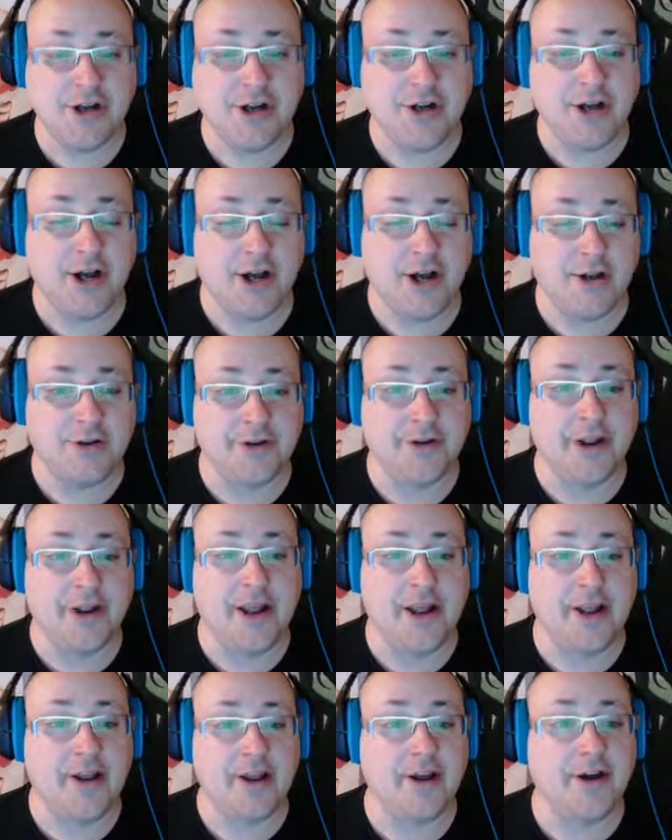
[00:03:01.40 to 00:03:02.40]
on
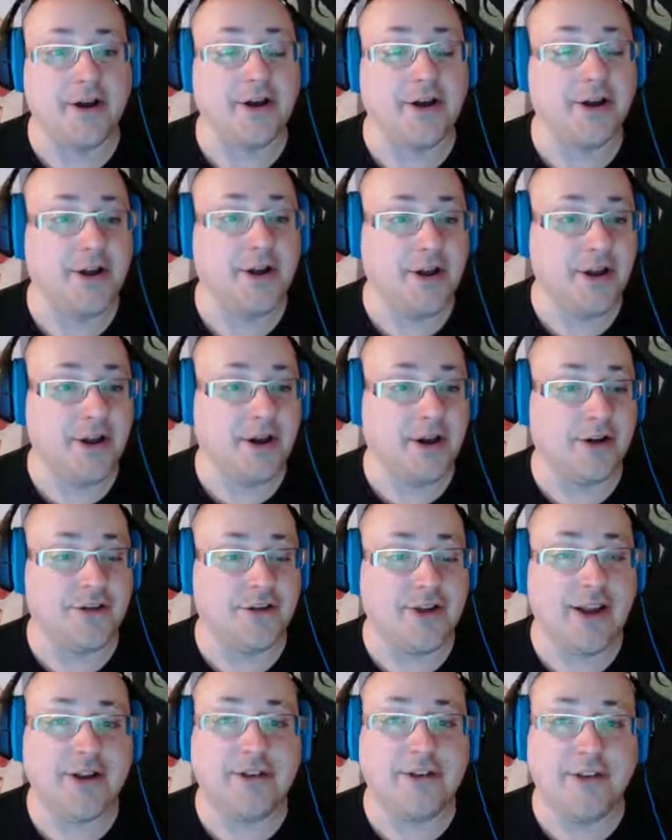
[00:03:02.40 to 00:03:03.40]
a
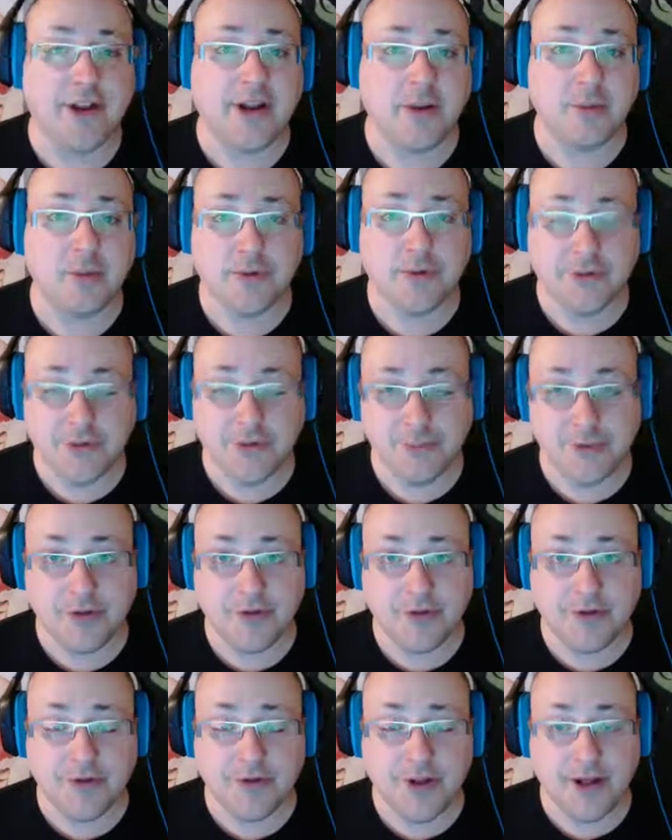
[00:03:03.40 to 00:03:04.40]
data table or something
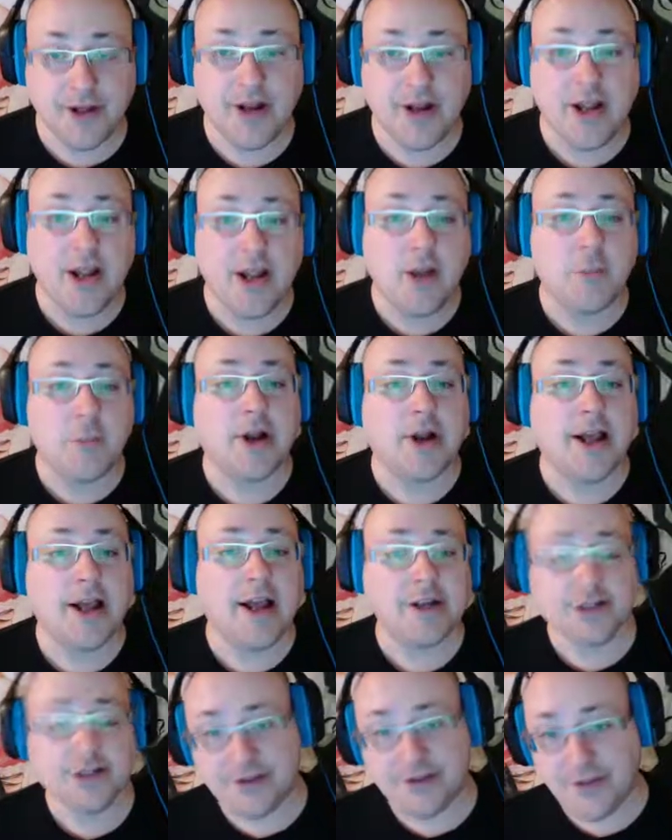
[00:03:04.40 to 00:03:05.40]
like that. But I
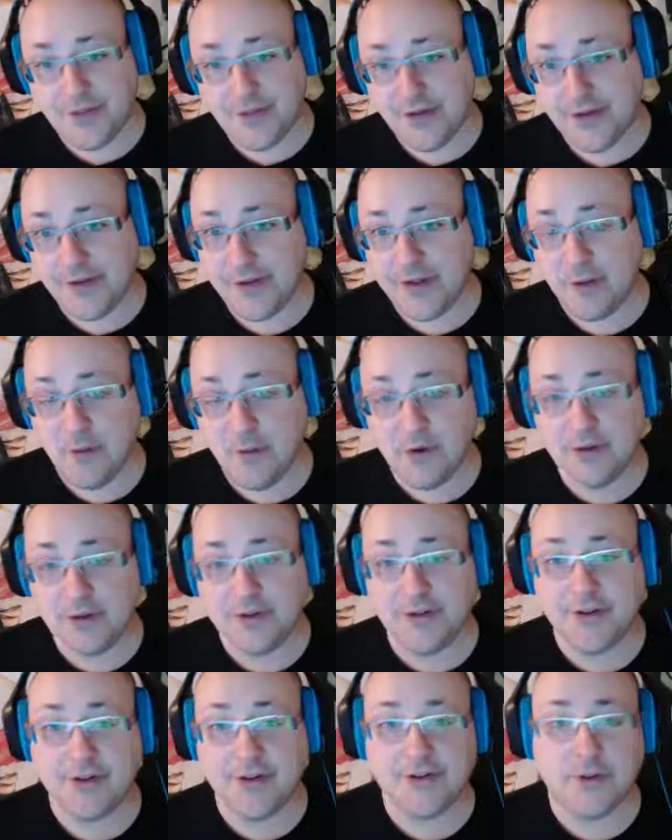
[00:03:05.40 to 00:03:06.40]
actually think that one of the
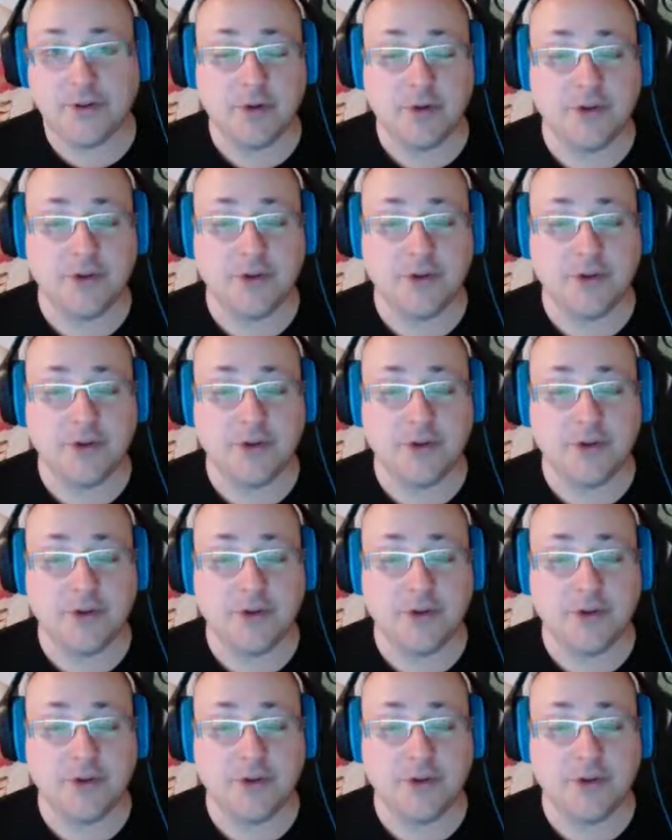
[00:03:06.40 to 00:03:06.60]
things I want to